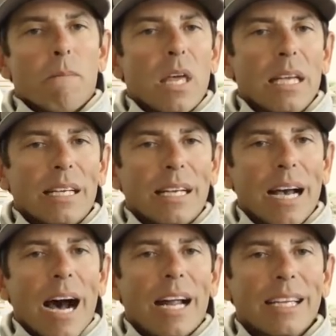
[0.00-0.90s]
they
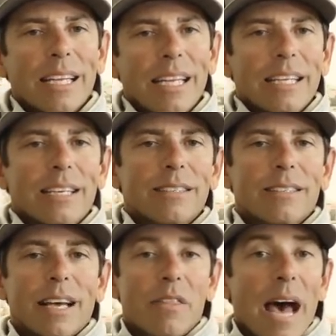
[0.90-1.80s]
gotta eat it,
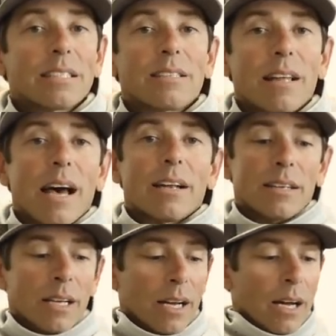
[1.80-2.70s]
and that's that.
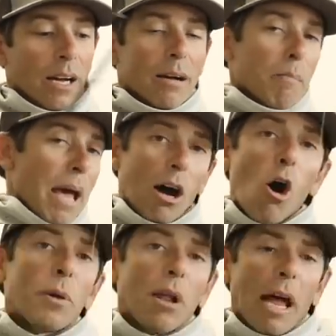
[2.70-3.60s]
Man, I
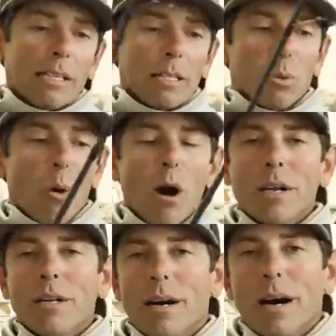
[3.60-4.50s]
hope you like this
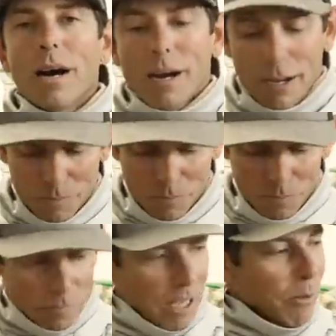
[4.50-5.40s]
one.
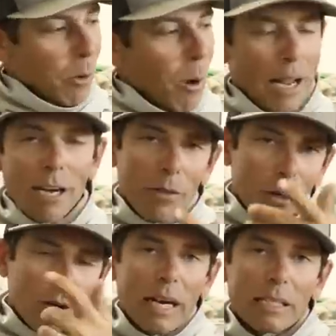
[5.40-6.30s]
Giving away another
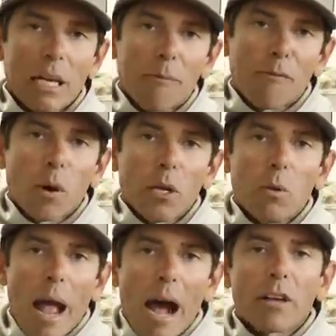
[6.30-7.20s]
great tip for
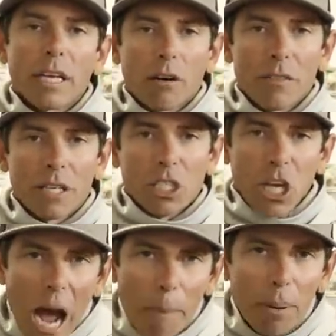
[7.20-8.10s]
you out here in the
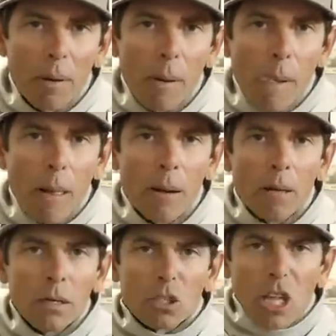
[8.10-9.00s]
shop.
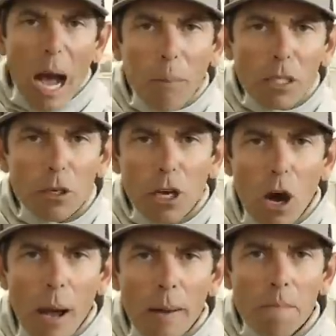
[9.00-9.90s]
Stop what you're
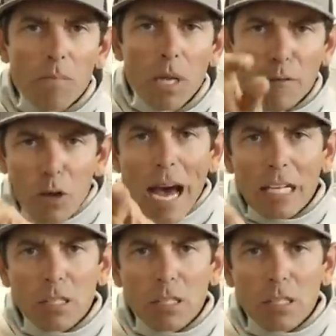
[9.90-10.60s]
doing. If you're not a